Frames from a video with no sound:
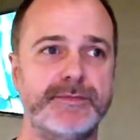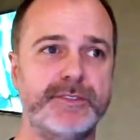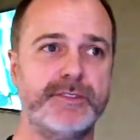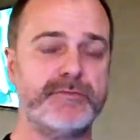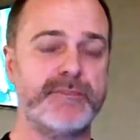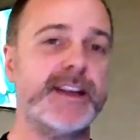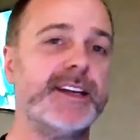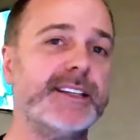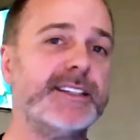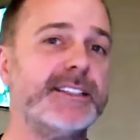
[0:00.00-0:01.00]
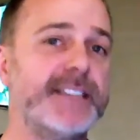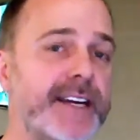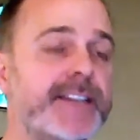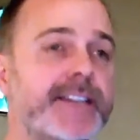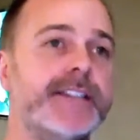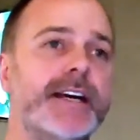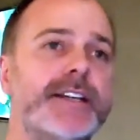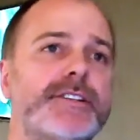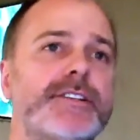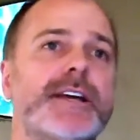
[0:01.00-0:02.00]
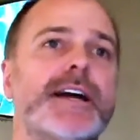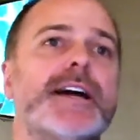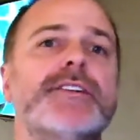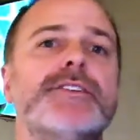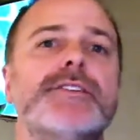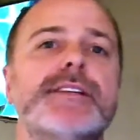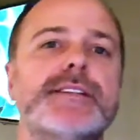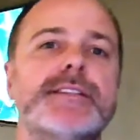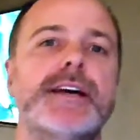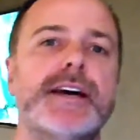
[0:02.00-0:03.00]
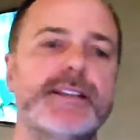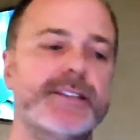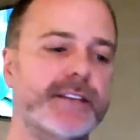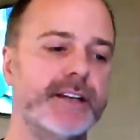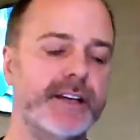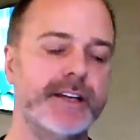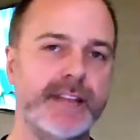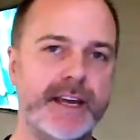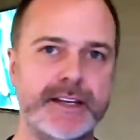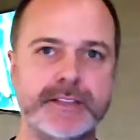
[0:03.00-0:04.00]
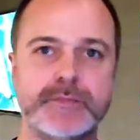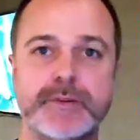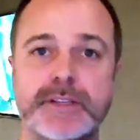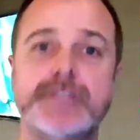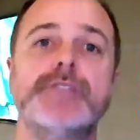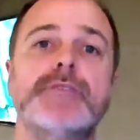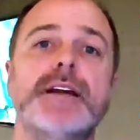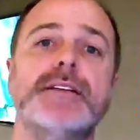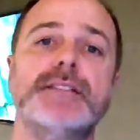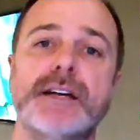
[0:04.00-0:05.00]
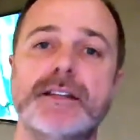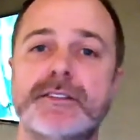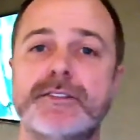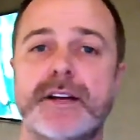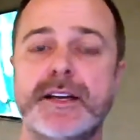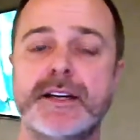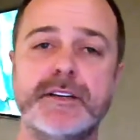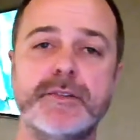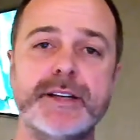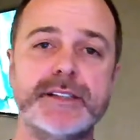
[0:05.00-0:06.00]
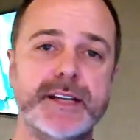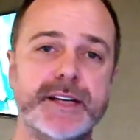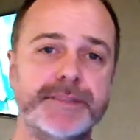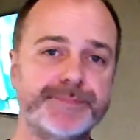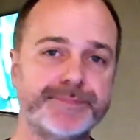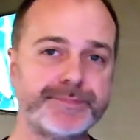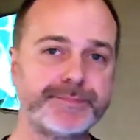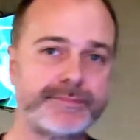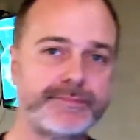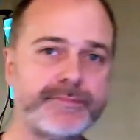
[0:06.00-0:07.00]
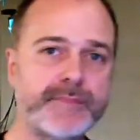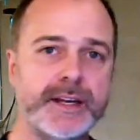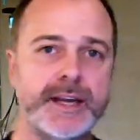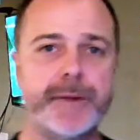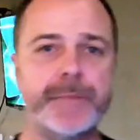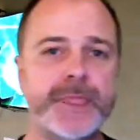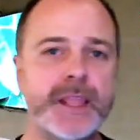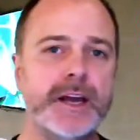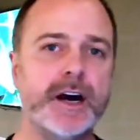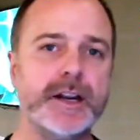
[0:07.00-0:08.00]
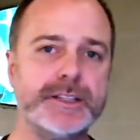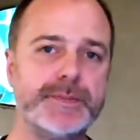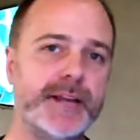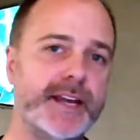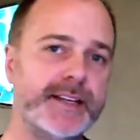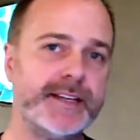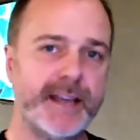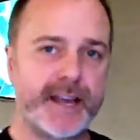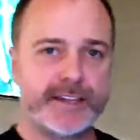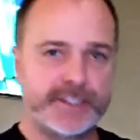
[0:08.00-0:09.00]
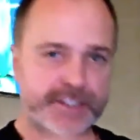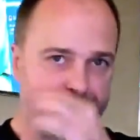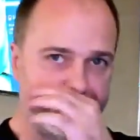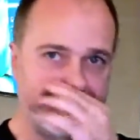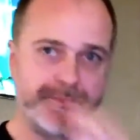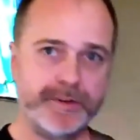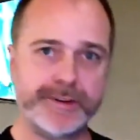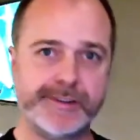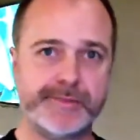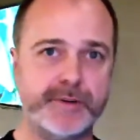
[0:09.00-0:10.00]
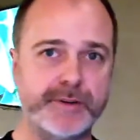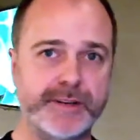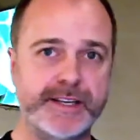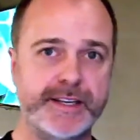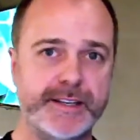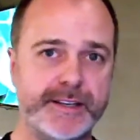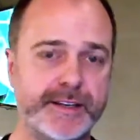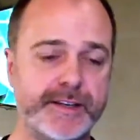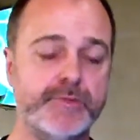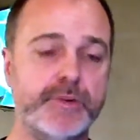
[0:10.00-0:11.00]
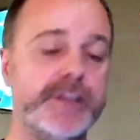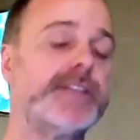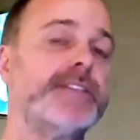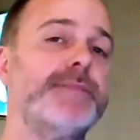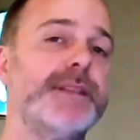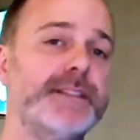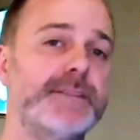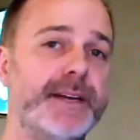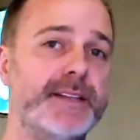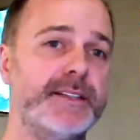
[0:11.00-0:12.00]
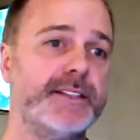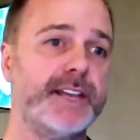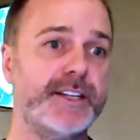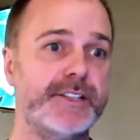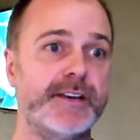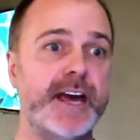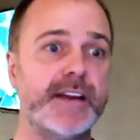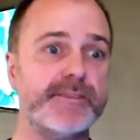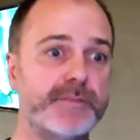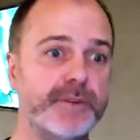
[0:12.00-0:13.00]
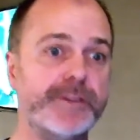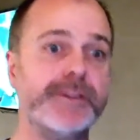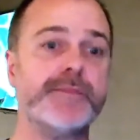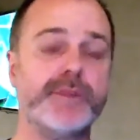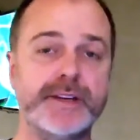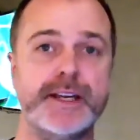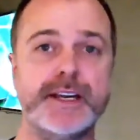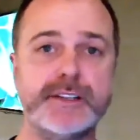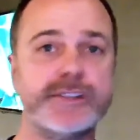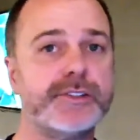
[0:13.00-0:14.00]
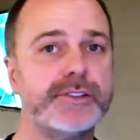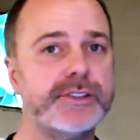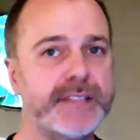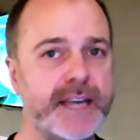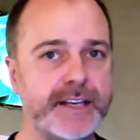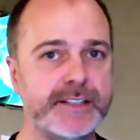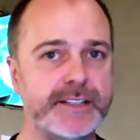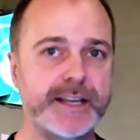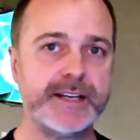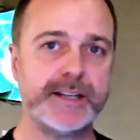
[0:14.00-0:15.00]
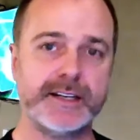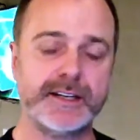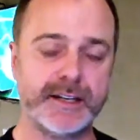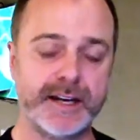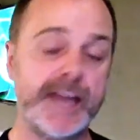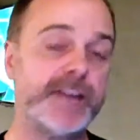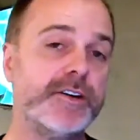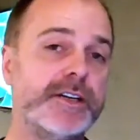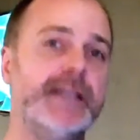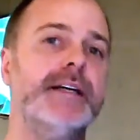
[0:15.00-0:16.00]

directly state that you can't do this, and that is West Australia, South Australia and Queensland. Now, I'll explain how this shift from employer to employee works, because it basically takes you out of employer-employee into tenant and landlord.